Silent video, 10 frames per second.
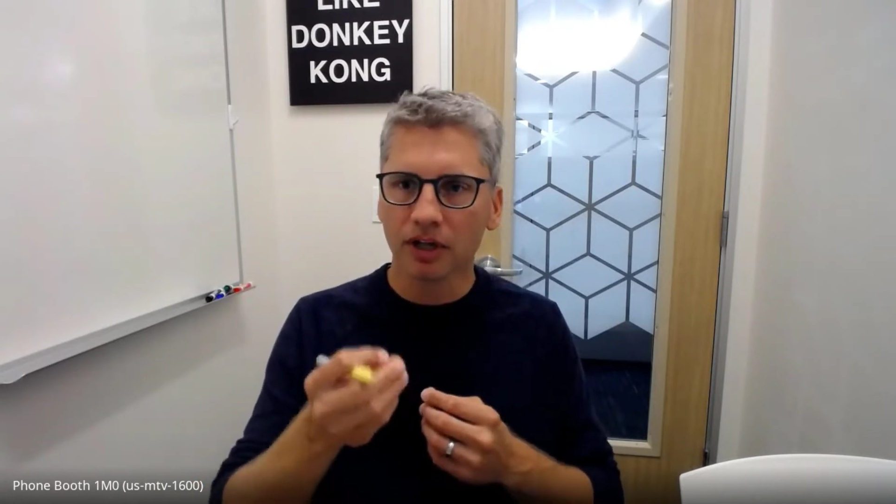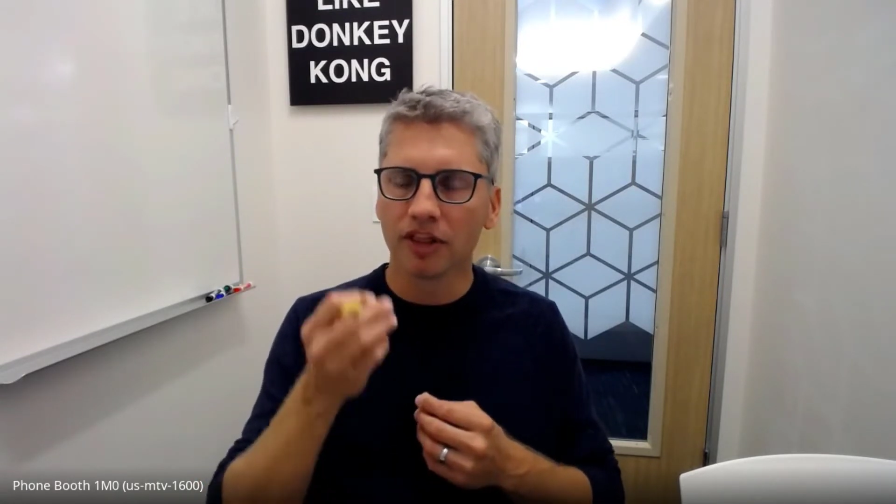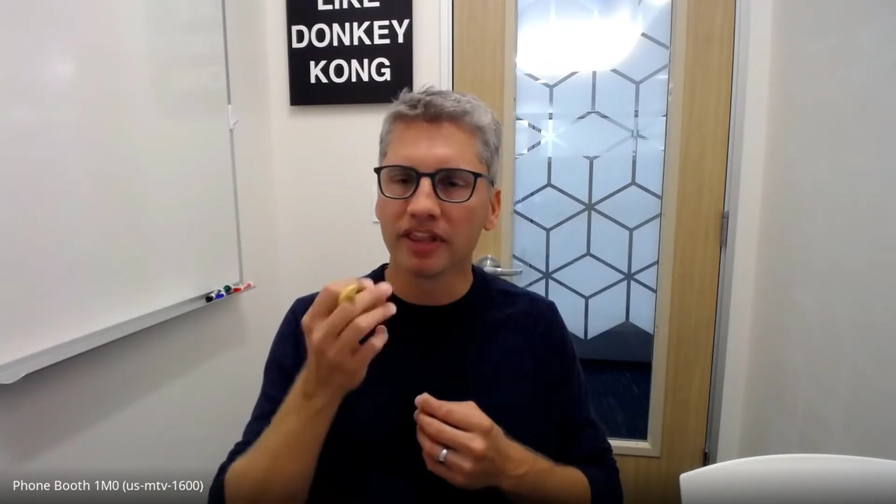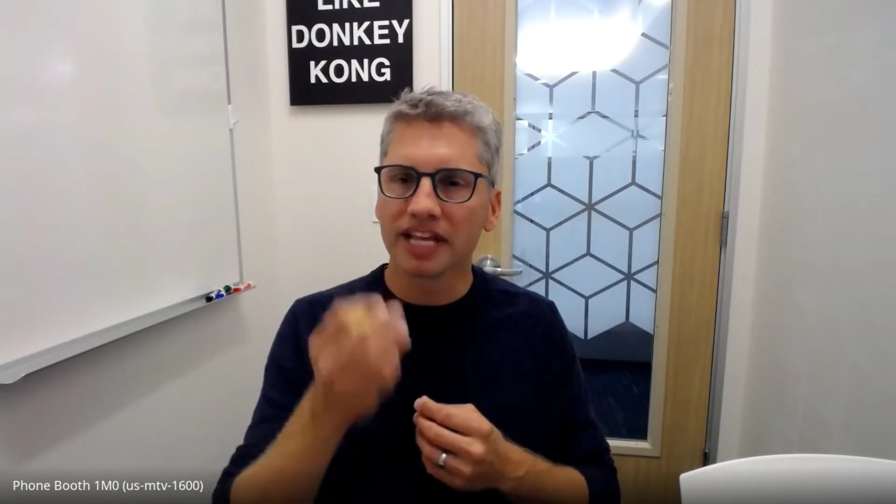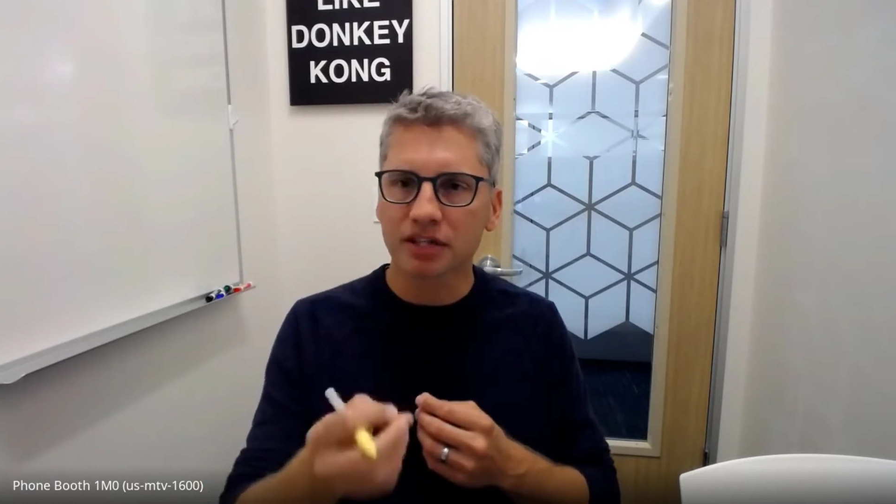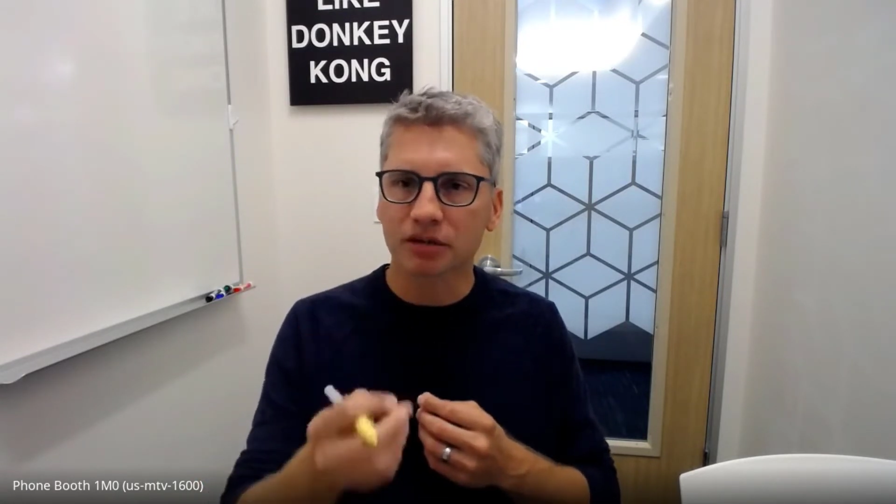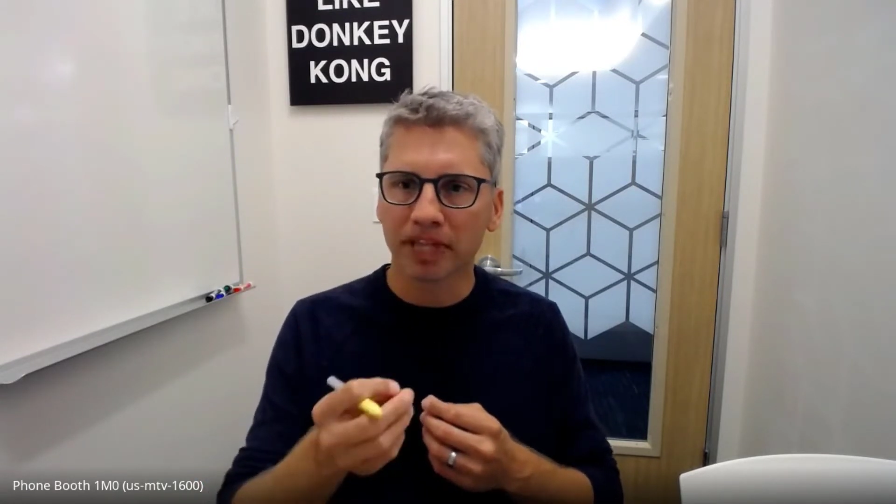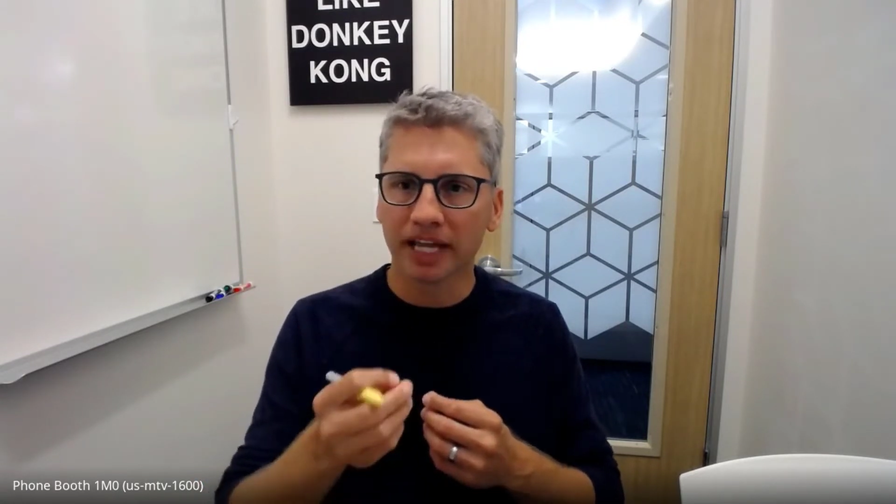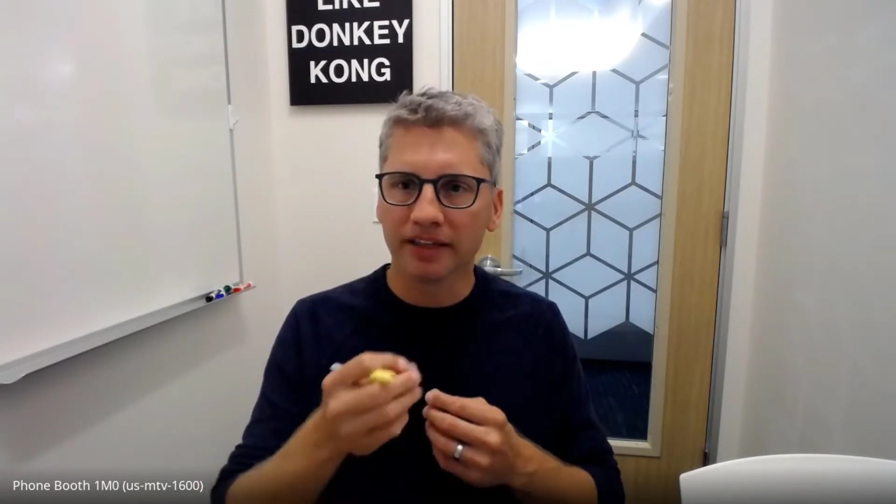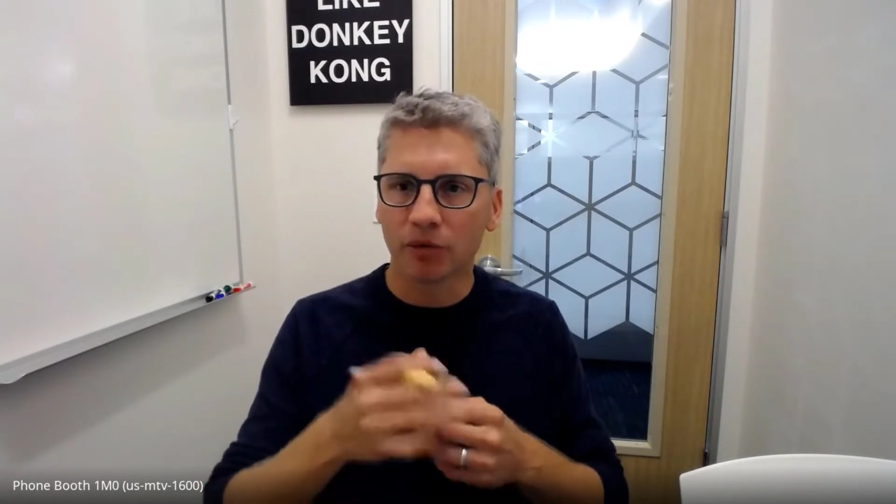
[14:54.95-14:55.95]
the lesson
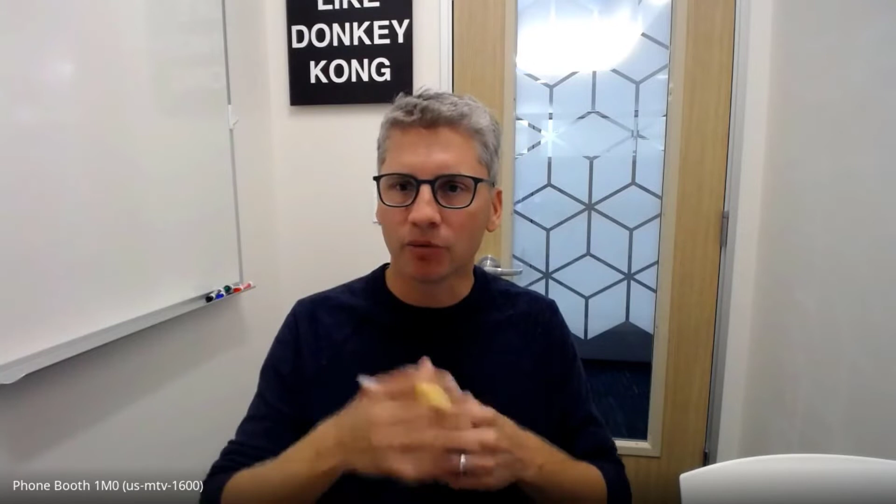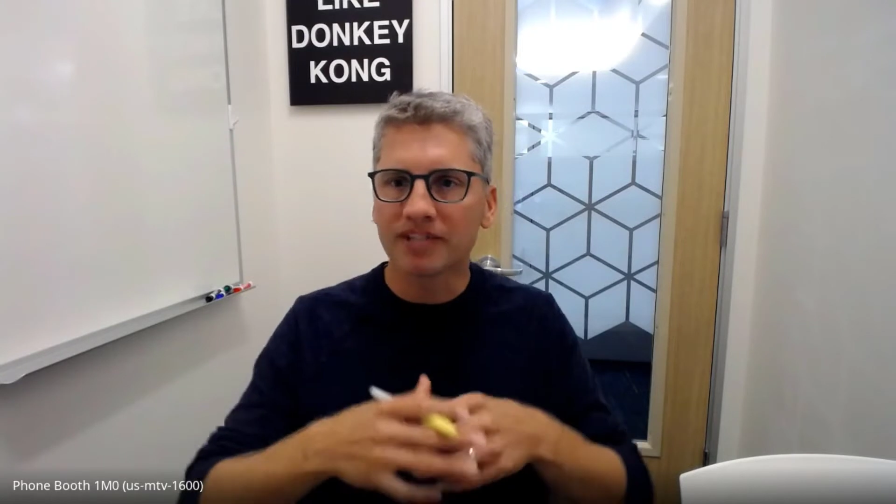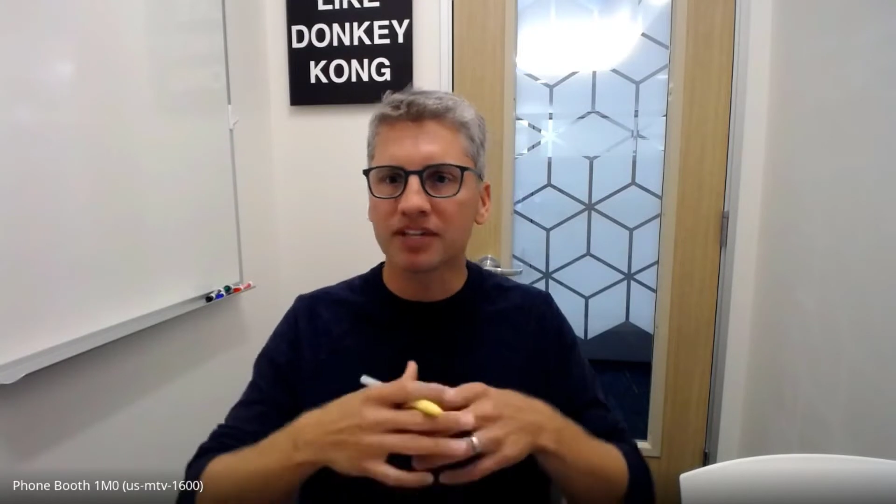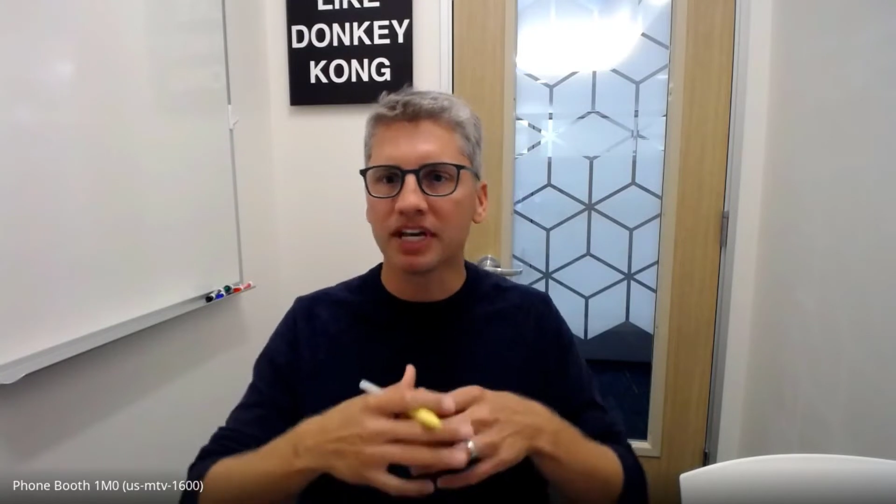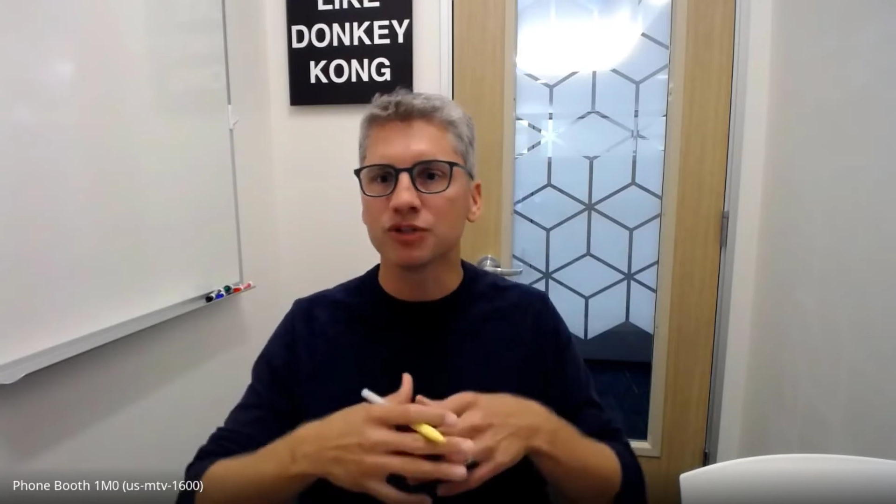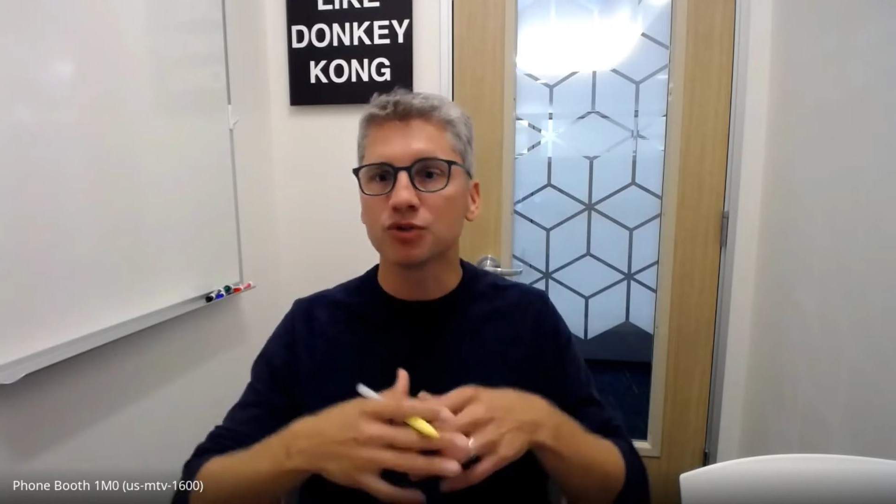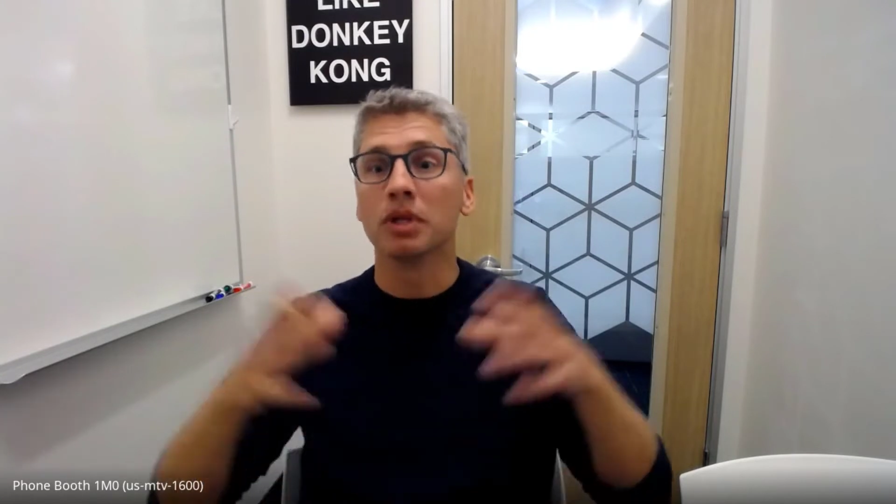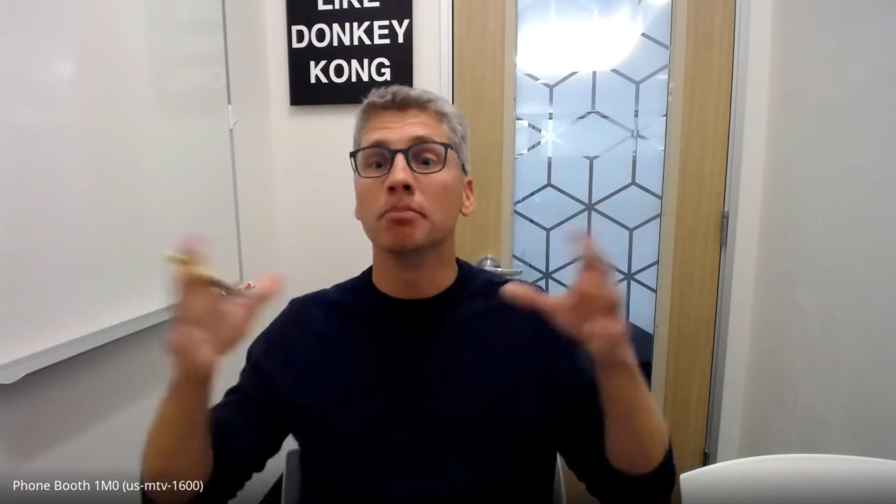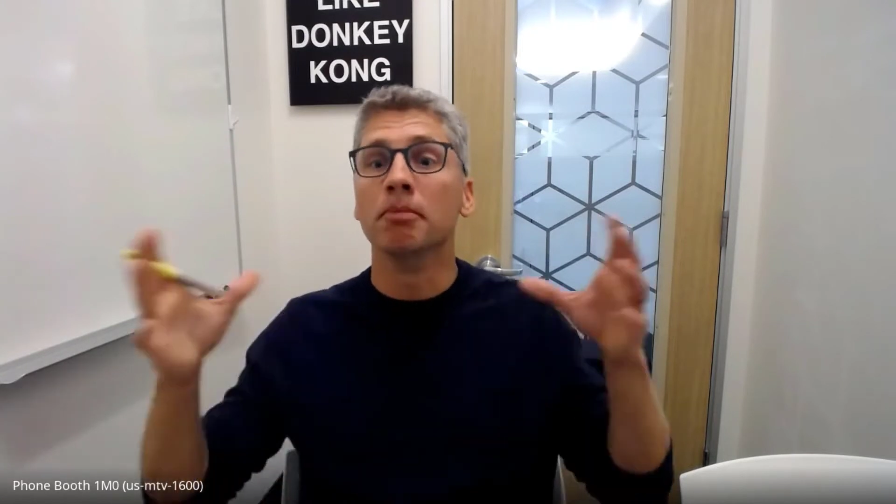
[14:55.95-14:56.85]
plan that resonates with